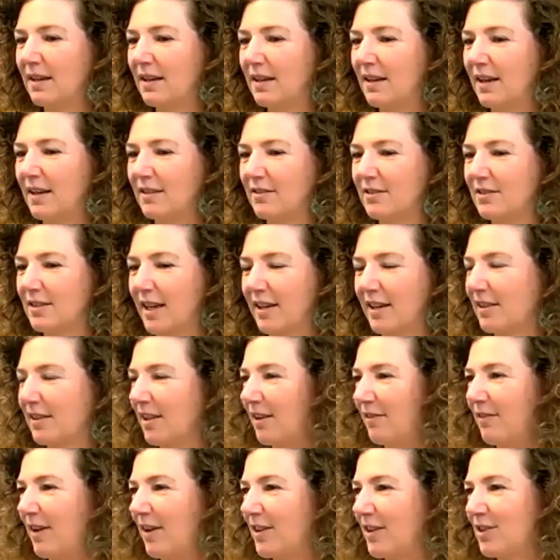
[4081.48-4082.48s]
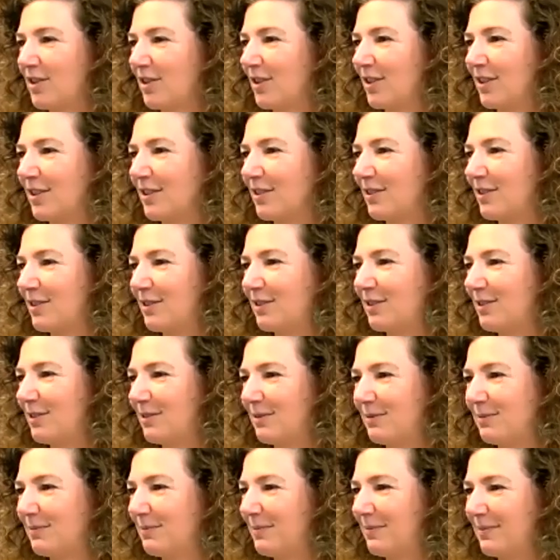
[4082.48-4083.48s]
It's like the adventure is
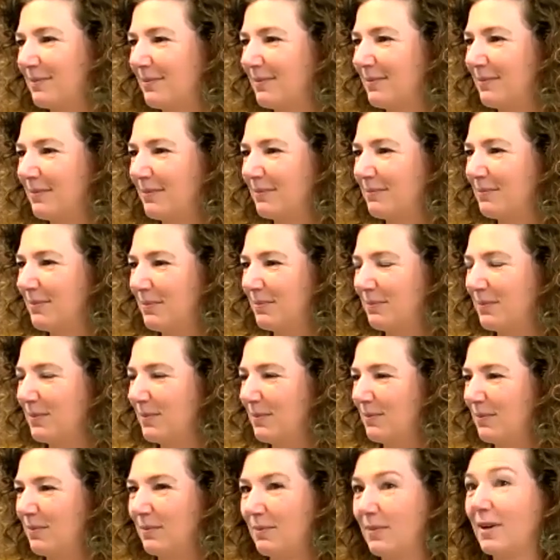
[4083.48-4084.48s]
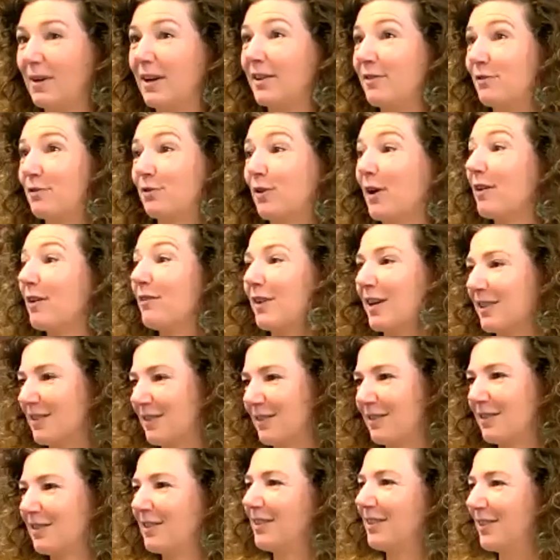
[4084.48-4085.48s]
in front of
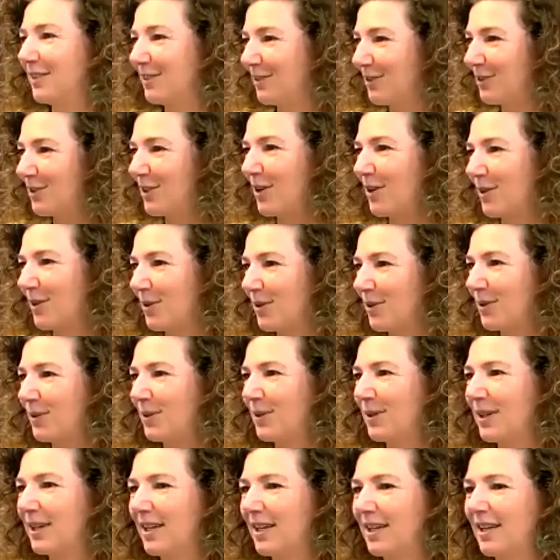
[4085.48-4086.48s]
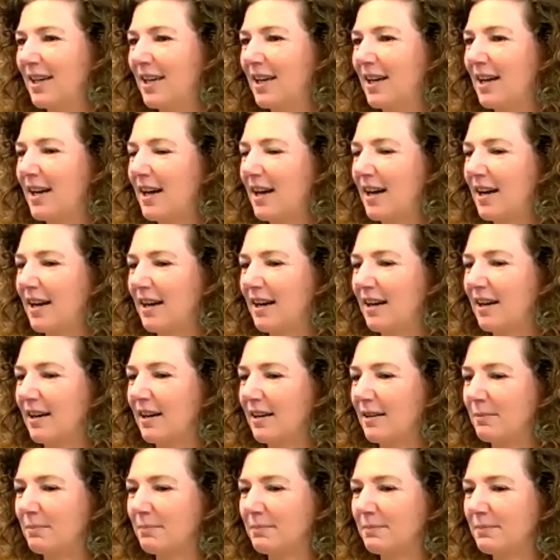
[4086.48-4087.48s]
us. So
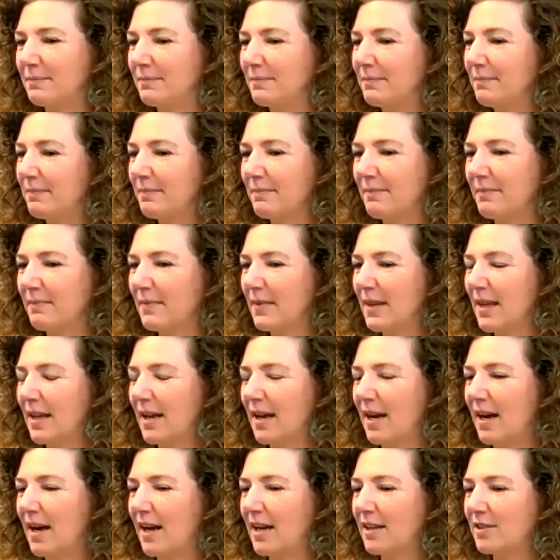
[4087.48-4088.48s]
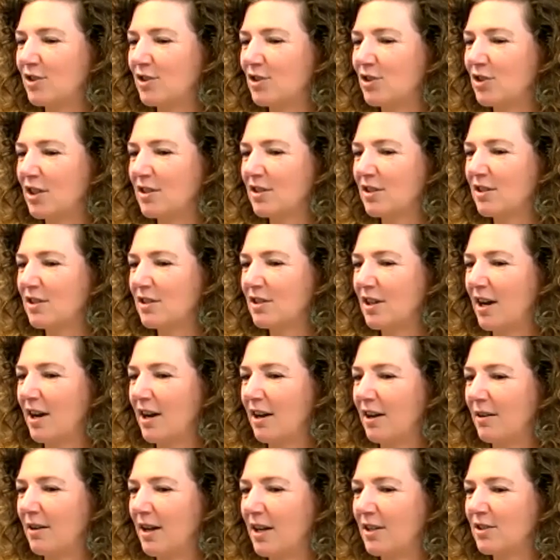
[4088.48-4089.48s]
it's just
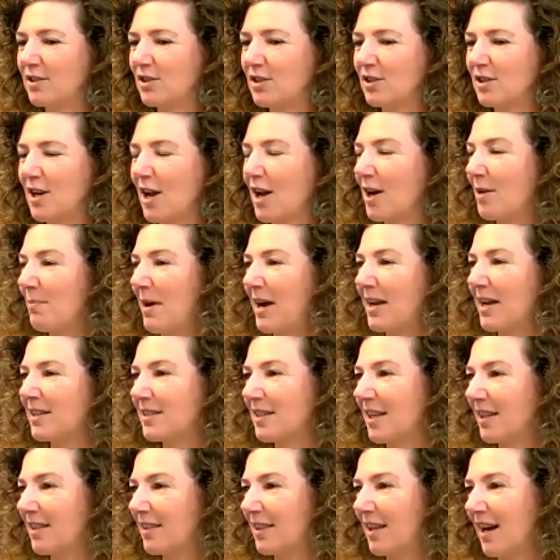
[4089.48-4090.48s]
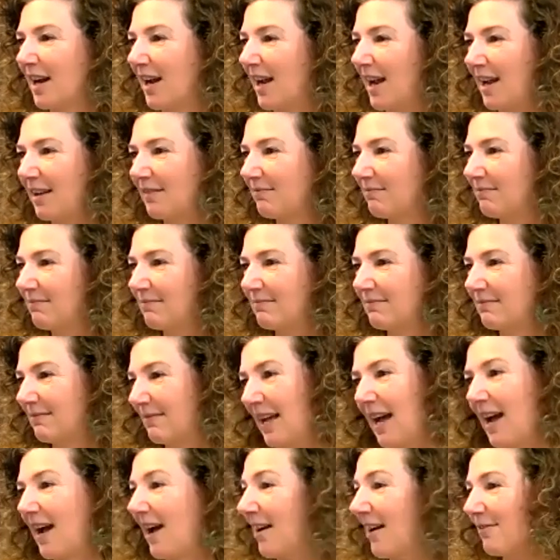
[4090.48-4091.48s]
not a mindset that I
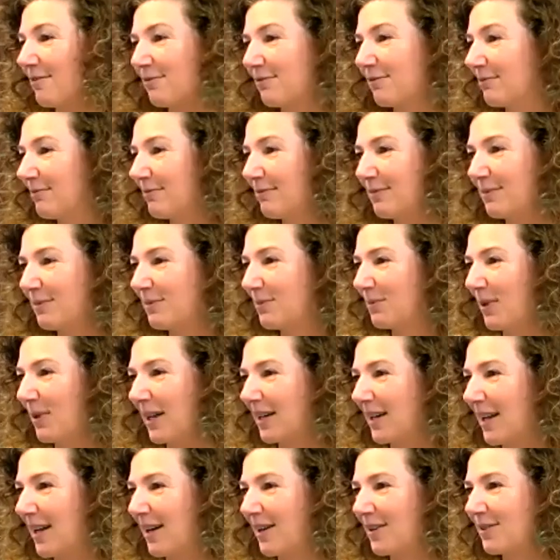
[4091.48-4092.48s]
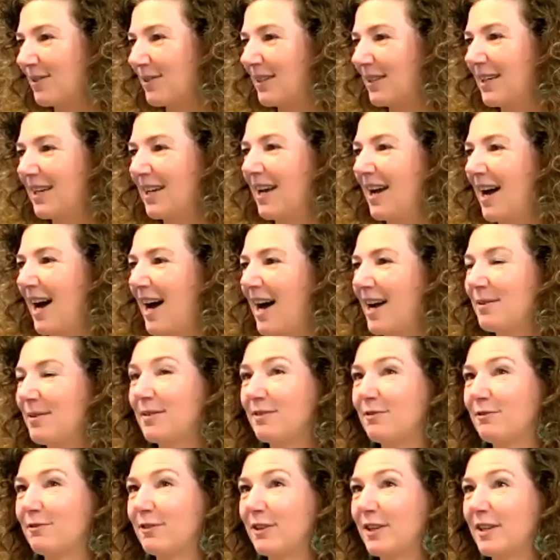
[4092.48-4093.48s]
have right now. I
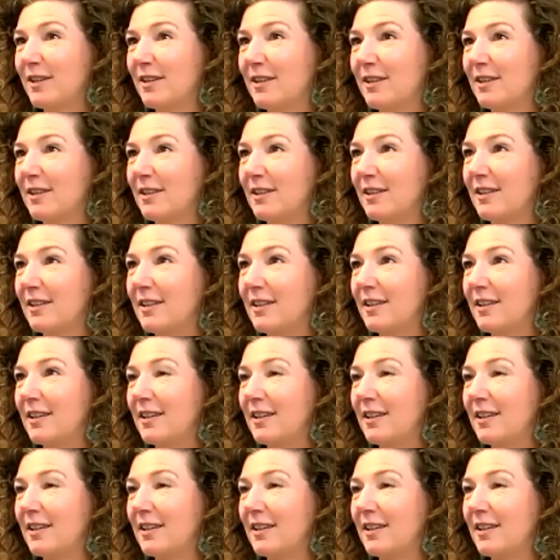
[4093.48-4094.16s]
feel